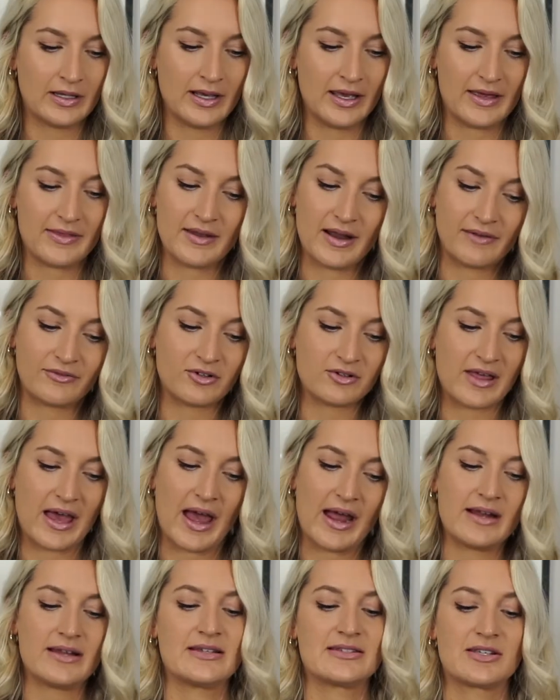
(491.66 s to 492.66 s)
And then after
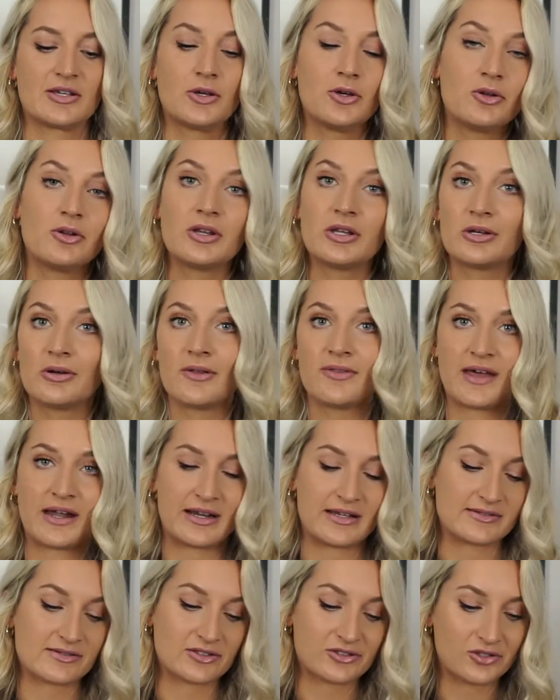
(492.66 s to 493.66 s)
that is Hulu.
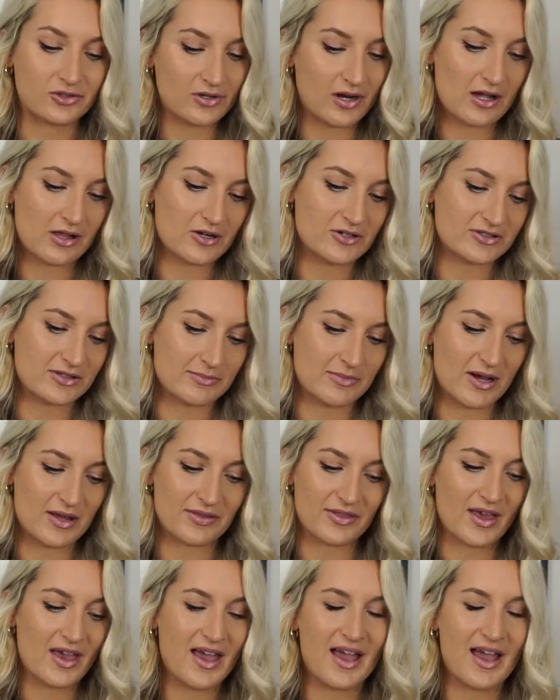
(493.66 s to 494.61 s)
That is $2 a month.